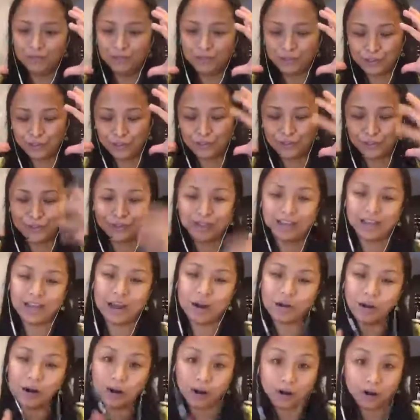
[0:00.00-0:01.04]
certain thing,
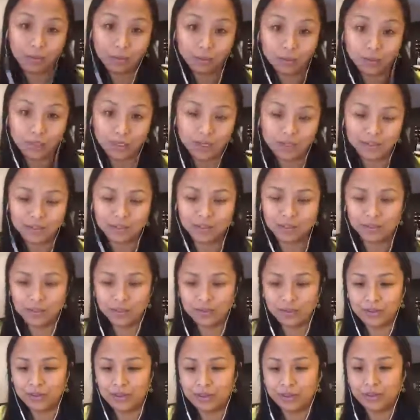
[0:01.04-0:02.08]
our heart work on
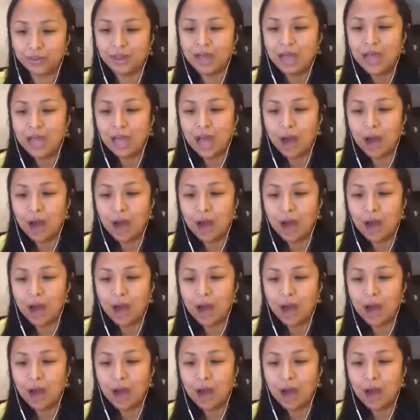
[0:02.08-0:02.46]
certain thing,